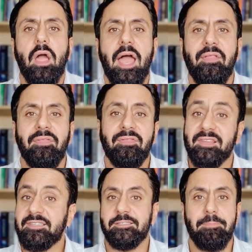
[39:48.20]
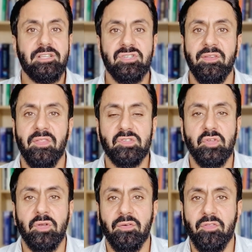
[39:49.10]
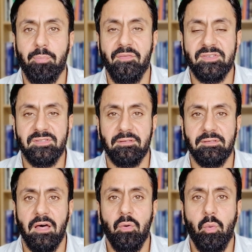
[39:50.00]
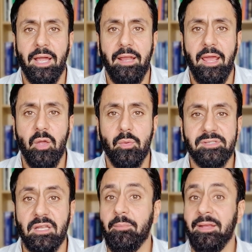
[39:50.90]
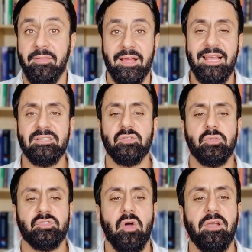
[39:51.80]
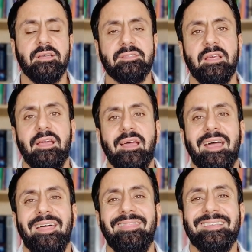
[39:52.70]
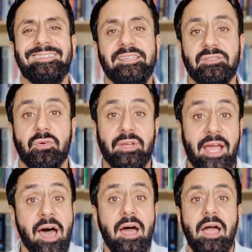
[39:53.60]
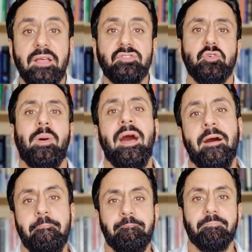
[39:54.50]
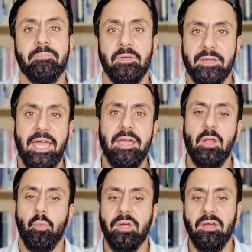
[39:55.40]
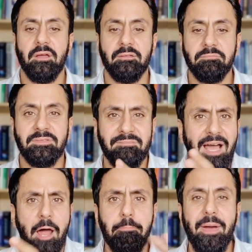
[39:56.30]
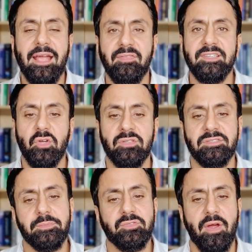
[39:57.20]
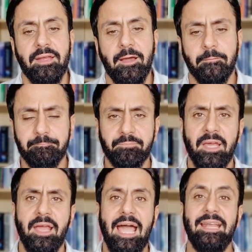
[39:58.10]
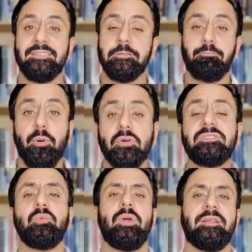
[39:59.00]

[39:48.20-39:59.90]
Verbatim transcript: And this is mentioned in the Sunnah of the Prophet sallallahu alaihi wasallam and in the classical scholars. And this is riyaa' and suma'a. Okay, and we're going to unpack these concepts right now. And it's important we